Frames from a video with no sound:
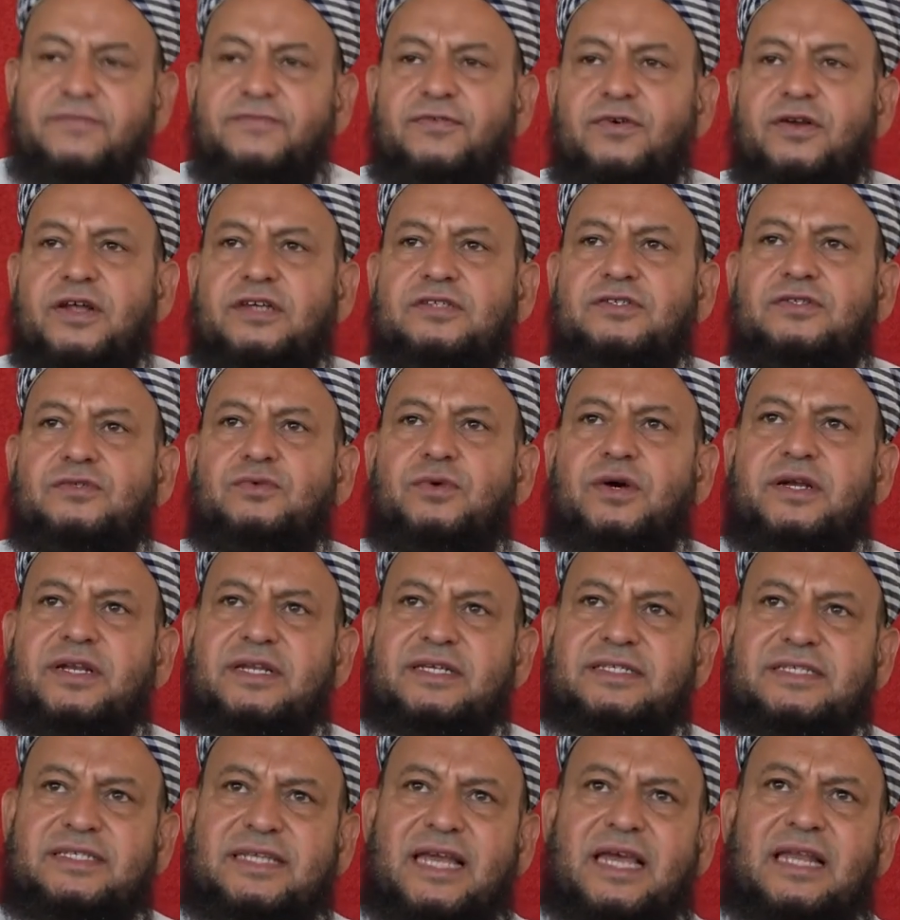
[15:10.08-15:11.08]
for us to
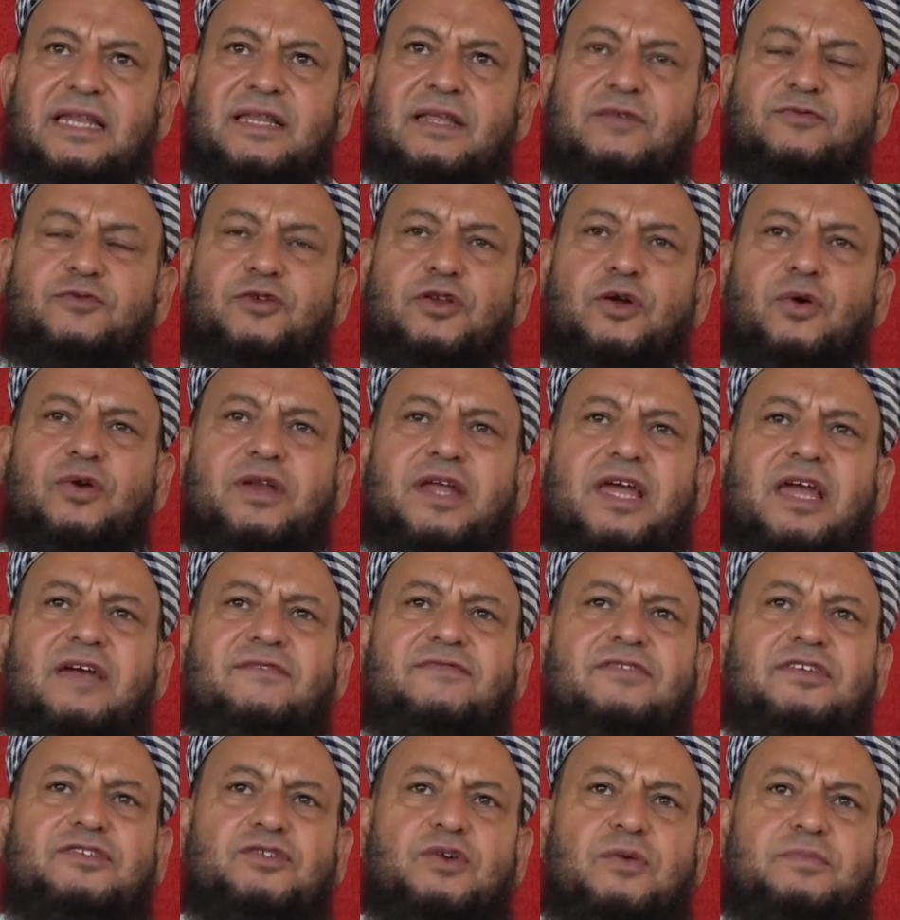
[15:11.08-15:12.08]
understand, if we don't
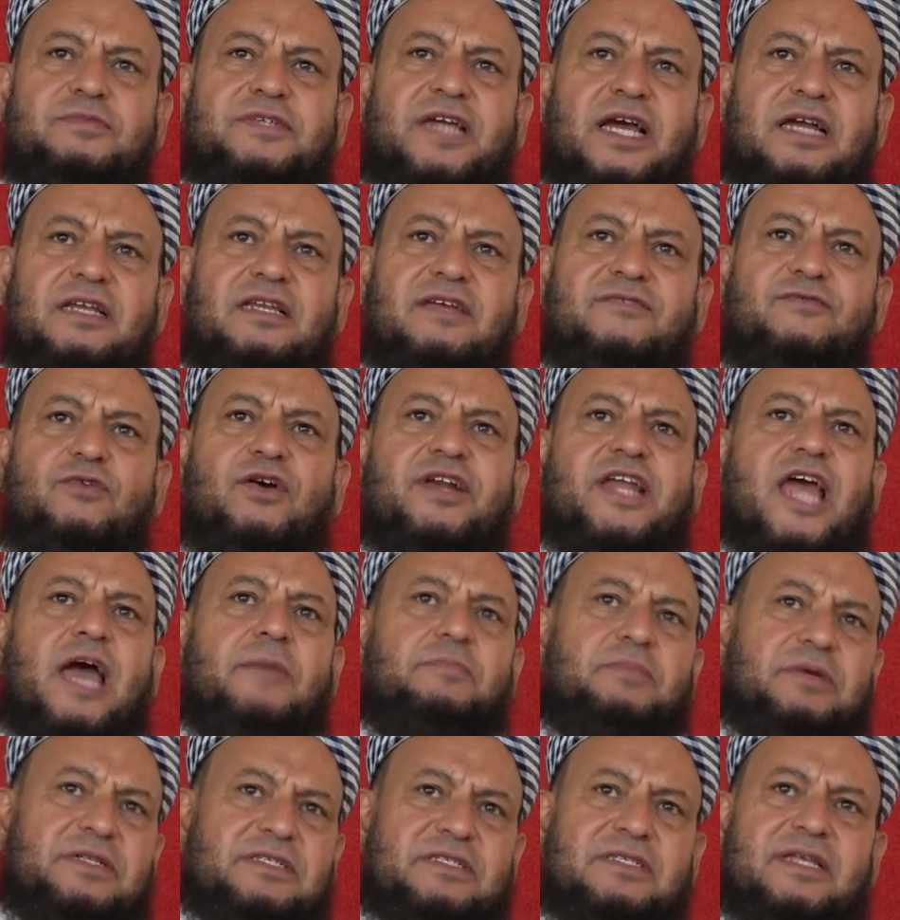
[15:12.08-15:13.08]
have this objective, what
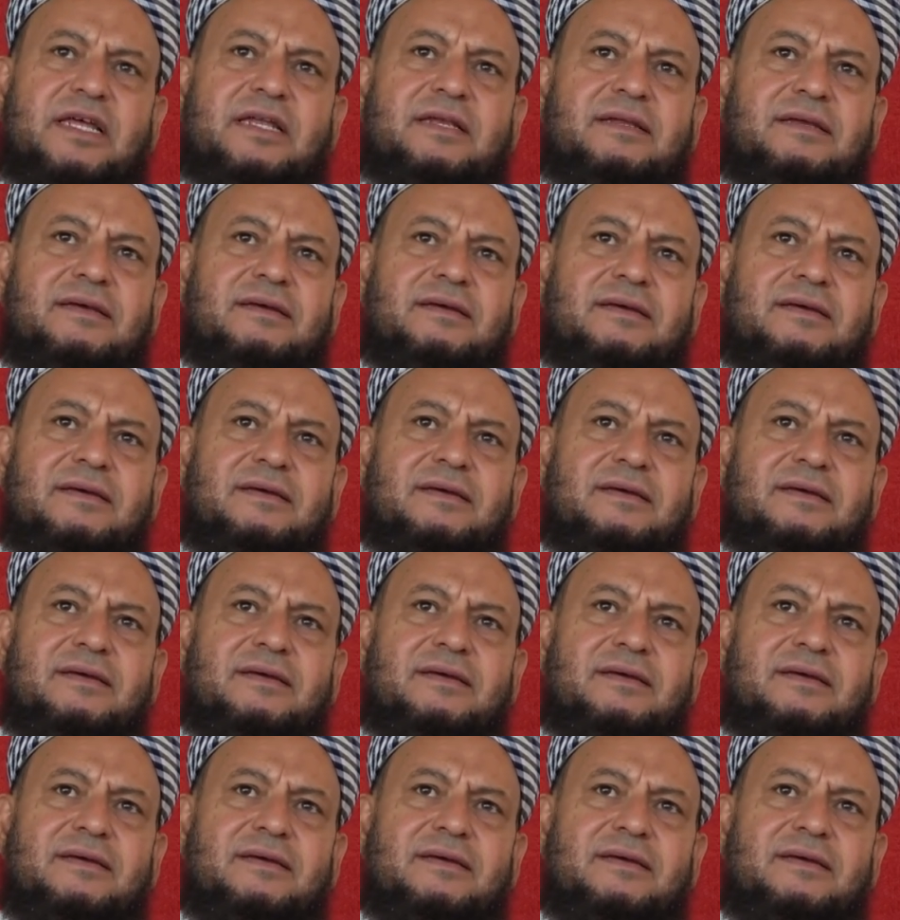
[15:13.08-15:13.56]
happens then?